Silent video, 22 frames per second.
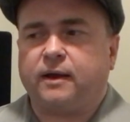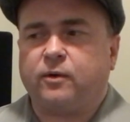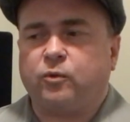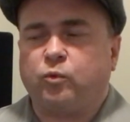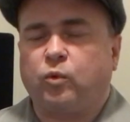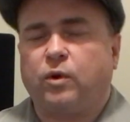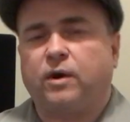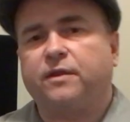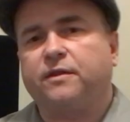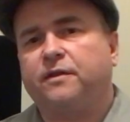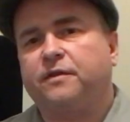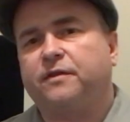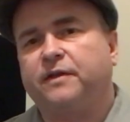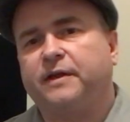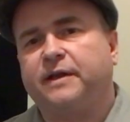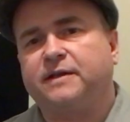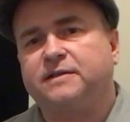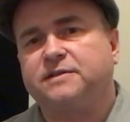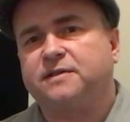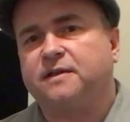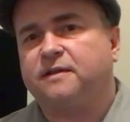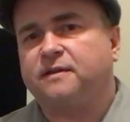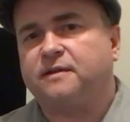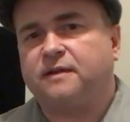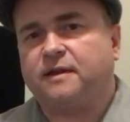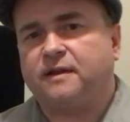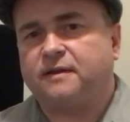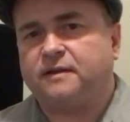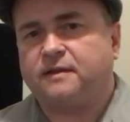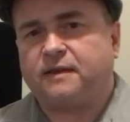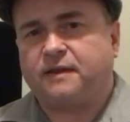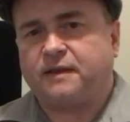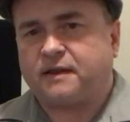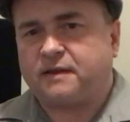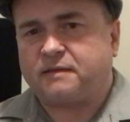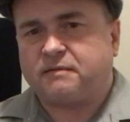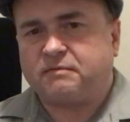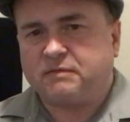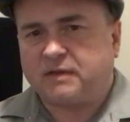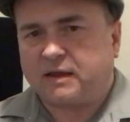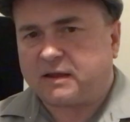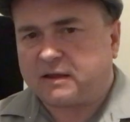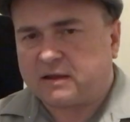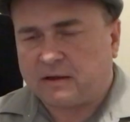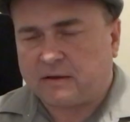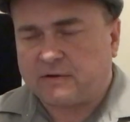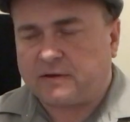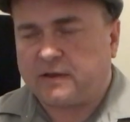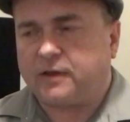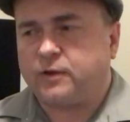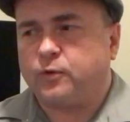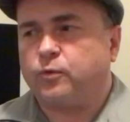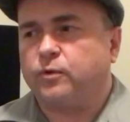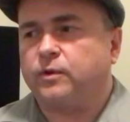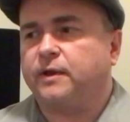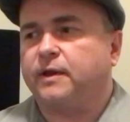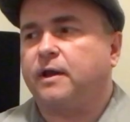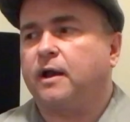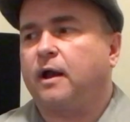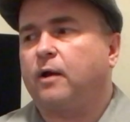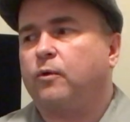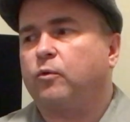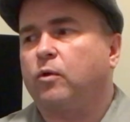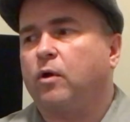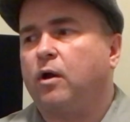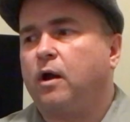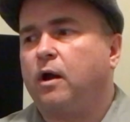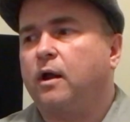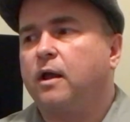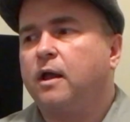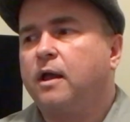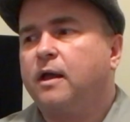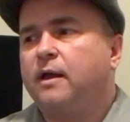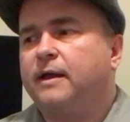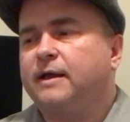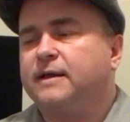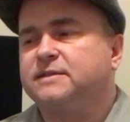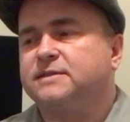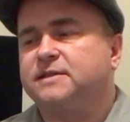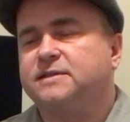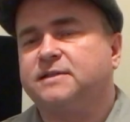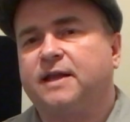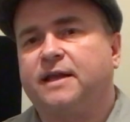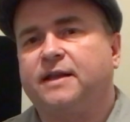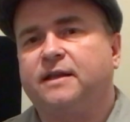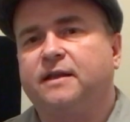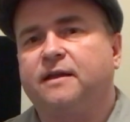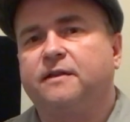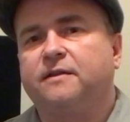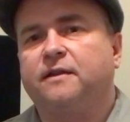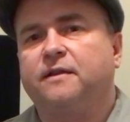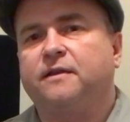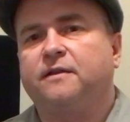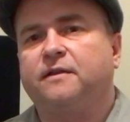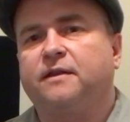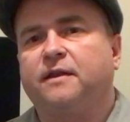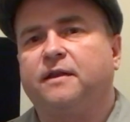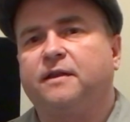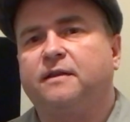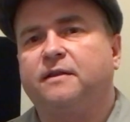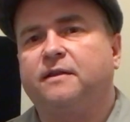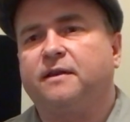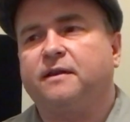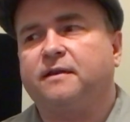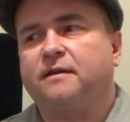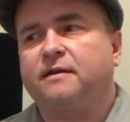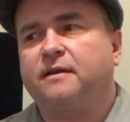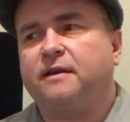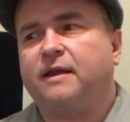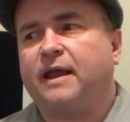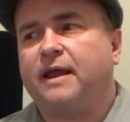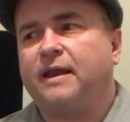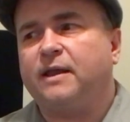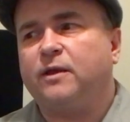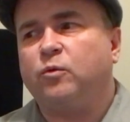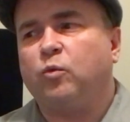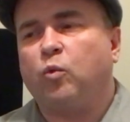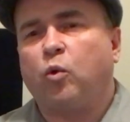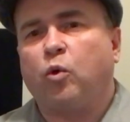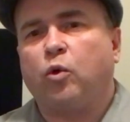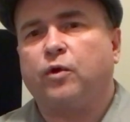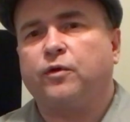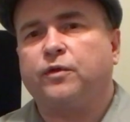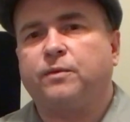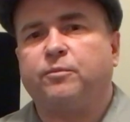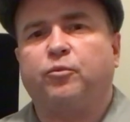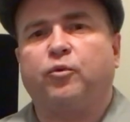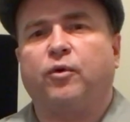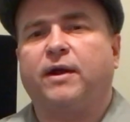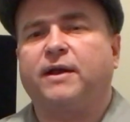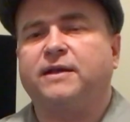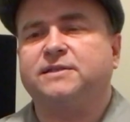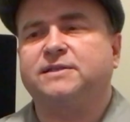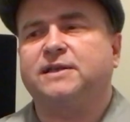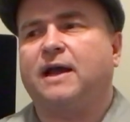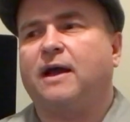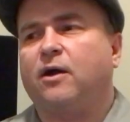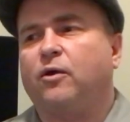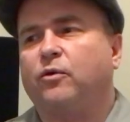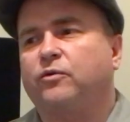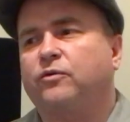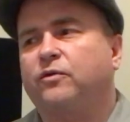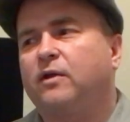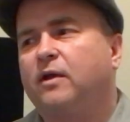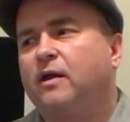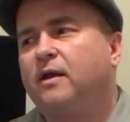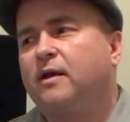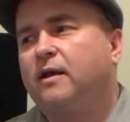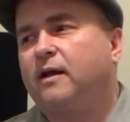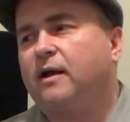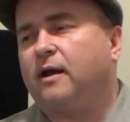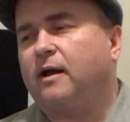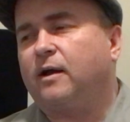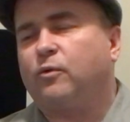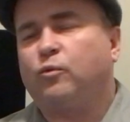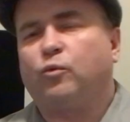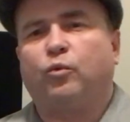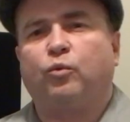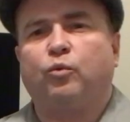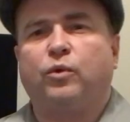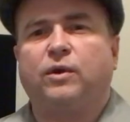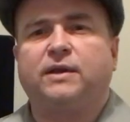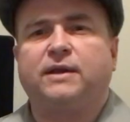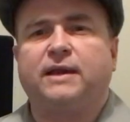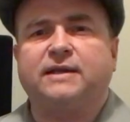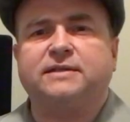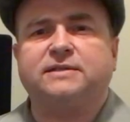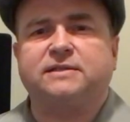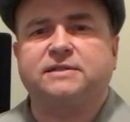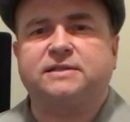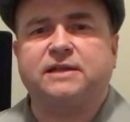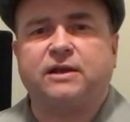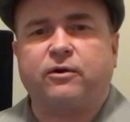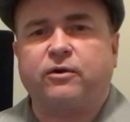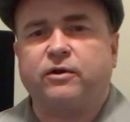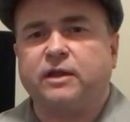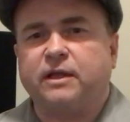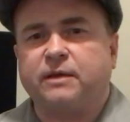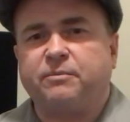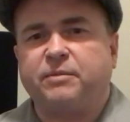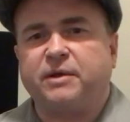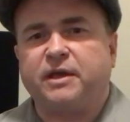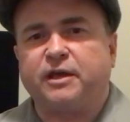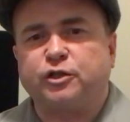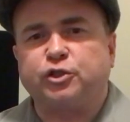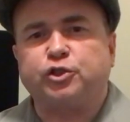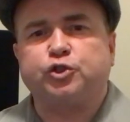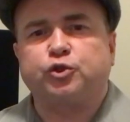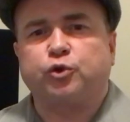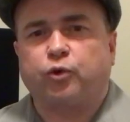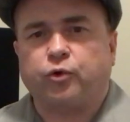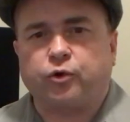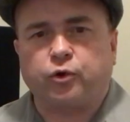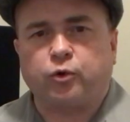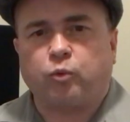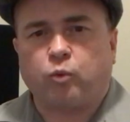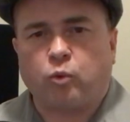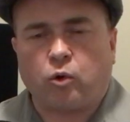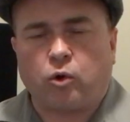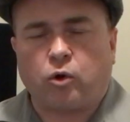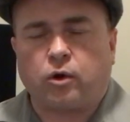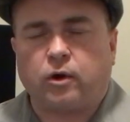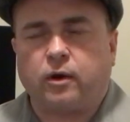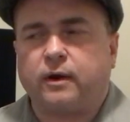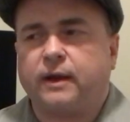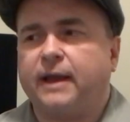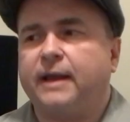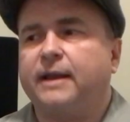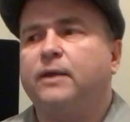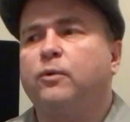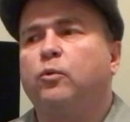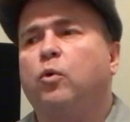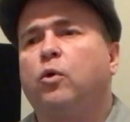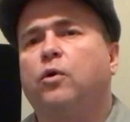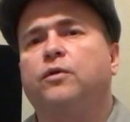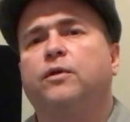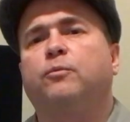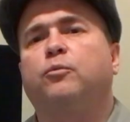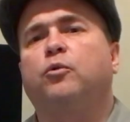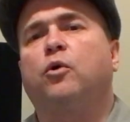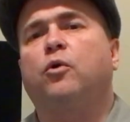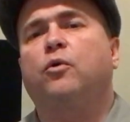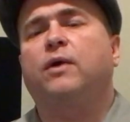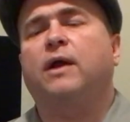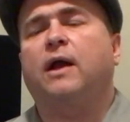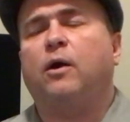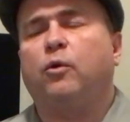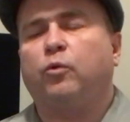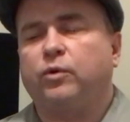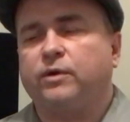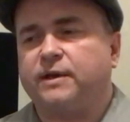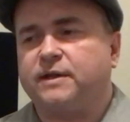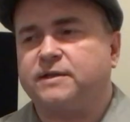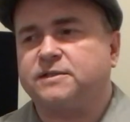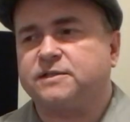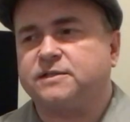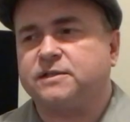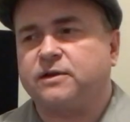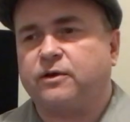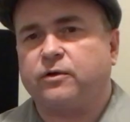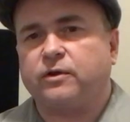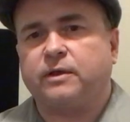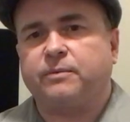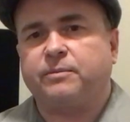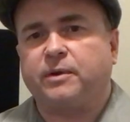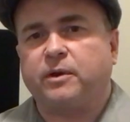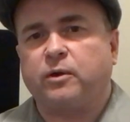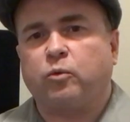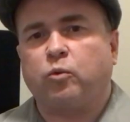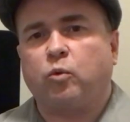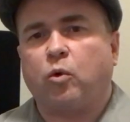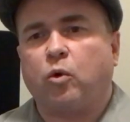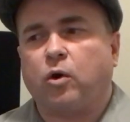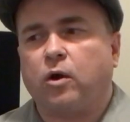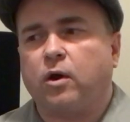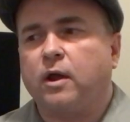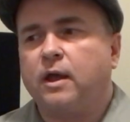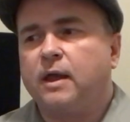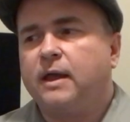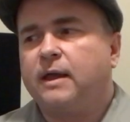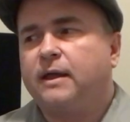one of the things that they continually got wrong is this idea that any war that breaks out would necessarily be a shorter war. Any war that broke out would necessarily be a war